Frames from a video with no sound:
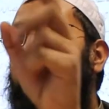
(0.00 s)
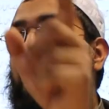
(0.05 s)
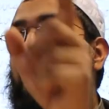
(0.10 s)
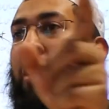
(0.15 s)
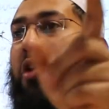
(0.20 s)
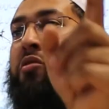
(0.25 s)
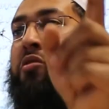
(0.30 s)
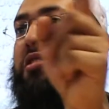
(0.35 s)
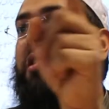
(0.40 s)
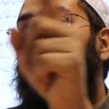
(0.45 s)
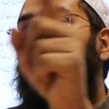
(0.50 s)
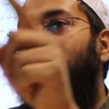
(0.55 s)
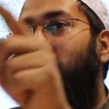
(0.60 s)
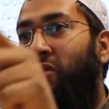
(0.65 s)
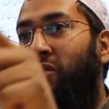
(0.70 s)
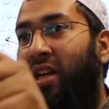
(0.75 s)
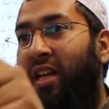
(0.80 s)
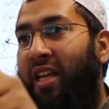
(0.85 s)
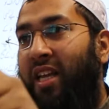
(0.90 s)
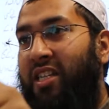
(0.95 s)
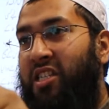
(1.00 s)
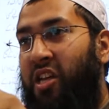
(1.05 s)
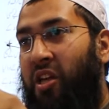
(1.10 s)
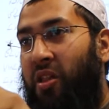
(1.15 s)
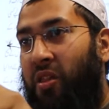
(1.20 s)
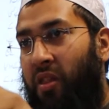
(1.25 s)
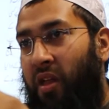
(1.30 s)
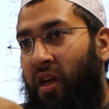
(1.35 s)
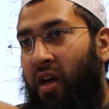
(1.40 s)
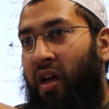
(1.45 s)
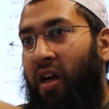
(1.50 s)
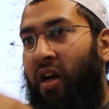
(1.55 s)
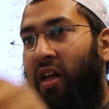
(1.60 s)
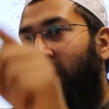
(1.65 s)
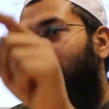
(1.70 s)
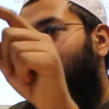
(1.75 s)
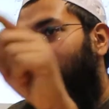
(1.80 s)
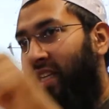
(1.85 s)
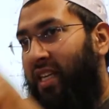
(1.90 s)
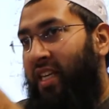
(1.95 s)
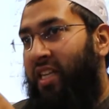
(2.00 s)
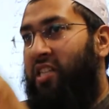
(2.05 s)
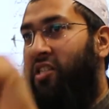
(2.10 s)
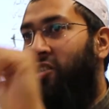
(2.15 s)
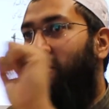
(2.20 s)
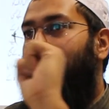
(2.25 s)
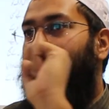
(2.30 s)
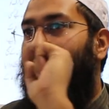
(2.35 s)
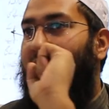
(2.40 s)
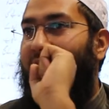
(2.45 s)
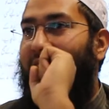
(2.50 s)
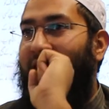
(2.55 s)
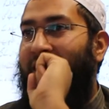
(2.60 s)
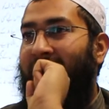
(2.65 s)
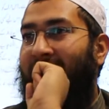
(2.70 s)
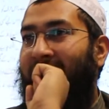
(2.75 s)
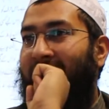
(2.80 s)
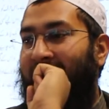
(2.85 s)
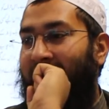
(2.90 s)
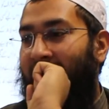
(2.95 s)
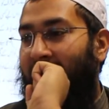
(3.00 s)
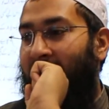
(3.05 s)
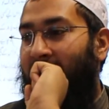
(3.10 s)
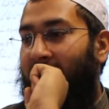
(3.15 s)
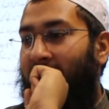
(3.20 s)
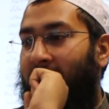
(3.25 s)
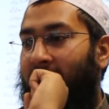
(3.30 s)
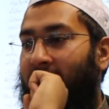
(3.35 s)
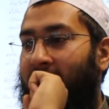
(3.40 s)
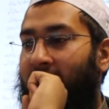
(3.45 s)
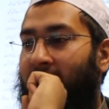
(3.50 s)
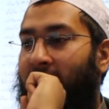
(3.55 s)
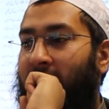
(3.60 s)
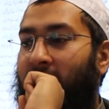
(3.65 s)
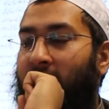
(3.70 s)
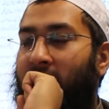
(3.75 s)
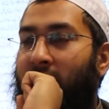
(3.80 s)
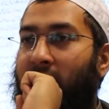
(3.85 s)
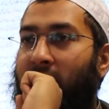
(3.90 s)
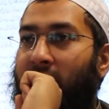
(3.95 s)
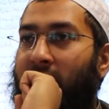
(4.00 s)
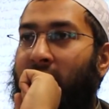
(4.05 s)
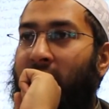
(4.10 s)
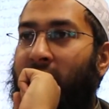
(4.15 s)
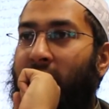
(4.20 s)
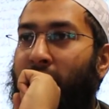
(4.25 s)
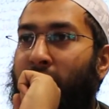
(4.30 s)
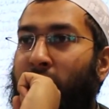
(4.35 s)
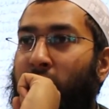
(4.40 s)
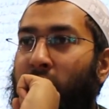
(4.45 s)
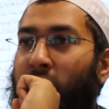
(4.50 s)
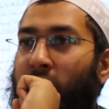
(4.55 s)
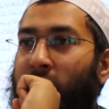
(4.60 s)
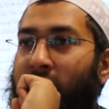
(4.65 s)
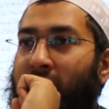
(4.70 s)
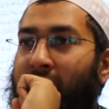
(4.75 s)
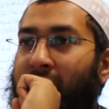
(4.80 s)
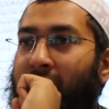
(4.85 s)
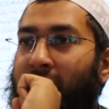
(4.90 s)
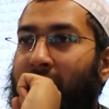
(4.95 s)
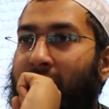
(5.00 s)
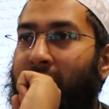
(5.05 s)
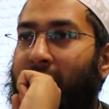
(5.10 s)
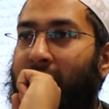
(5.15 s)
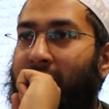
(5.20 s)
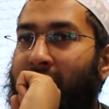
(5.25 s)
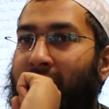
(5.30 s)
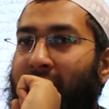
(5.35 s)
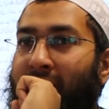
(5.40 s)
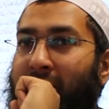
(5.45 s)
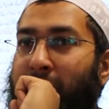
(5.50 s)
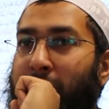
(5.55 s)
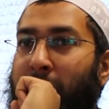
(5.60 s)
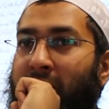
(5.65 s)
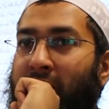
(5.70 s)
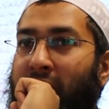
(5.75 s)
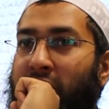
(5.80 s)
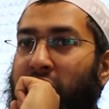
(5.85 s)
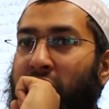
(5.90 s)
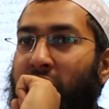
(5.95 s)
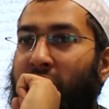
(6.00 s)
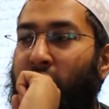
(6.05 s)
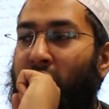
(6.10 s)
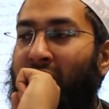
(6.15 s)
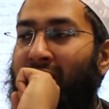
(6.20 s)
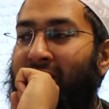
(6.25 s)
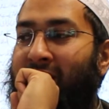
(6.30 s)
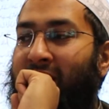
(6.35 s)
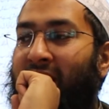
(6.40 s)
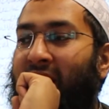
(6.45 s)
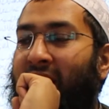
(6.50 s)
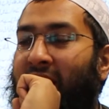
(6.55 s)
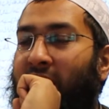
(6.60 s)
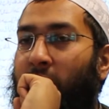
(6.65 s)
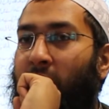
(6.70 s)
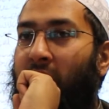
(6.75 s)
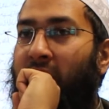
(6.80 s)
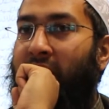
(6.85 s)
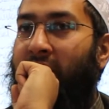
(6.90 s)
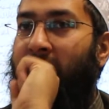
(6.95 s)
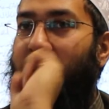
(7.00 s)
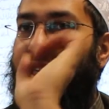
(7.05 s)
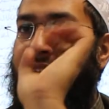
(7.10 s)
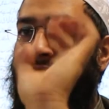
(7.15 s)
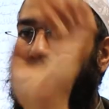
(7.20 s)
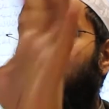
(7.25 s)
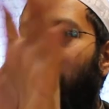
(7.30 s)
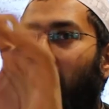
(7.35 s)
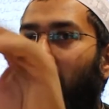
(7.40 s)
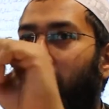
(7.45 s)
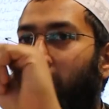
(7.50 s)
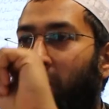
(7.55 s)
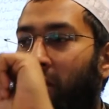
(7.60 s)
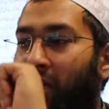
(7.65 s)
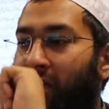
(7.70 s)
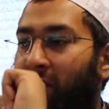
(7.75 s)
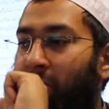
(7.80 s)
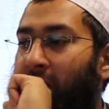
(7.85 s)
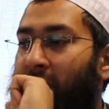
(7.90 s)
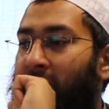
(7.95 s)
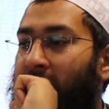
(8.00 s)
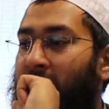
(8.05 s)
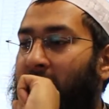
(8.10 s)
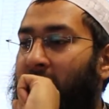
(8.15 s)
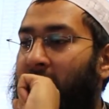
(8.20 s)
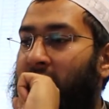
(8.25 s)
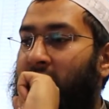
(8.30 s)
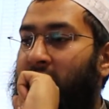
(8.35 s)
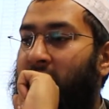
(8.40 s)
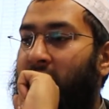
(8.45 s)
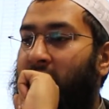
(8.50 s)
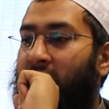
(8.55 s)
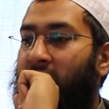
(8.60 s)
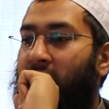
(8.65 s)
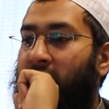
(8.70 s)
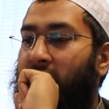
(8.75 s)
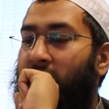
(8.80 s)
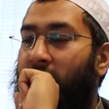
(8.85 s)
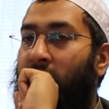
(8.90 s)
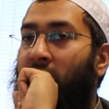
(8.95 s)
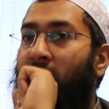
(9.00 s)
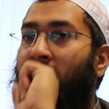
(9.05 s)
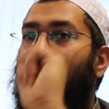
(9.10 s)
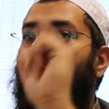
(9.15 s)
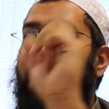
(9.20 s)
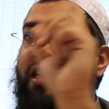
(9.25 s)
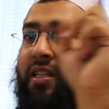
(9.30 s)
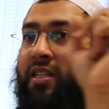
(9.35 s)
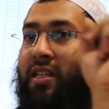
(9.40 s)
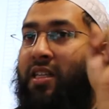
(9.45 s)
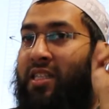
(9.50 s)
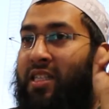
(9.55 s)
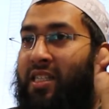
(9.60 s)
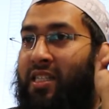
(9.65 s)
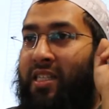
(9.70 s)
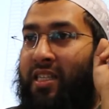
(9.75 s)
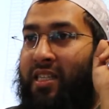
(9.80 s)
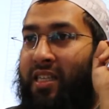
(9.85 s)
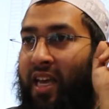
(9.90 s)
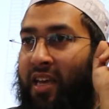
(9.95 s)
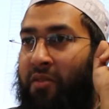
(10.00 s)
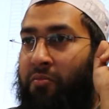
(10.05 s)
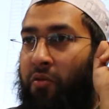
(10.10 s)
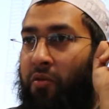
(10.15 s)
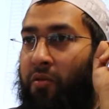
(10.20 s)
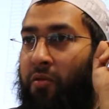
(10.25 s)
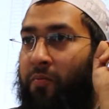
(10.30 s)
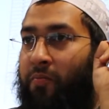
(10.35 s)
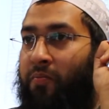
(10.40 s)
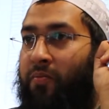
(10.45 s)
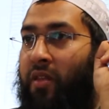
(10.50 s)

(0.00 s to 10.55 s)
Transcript: closer to the letter dha than it is to the letter dal. And then in the footnotes, there's an explanation for exactly why that is, but I'm going to explain that in English in a nutshell. This is a table,